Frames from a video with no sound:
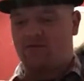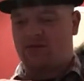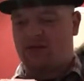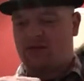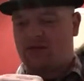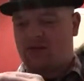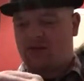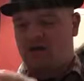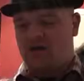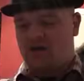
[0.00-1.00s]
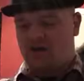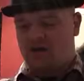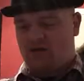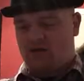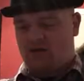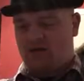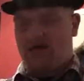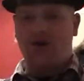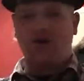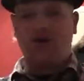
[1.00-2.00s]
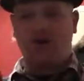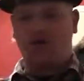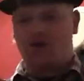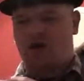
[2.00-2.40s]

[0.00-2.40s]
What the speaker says: was like, okay, I know the Marvel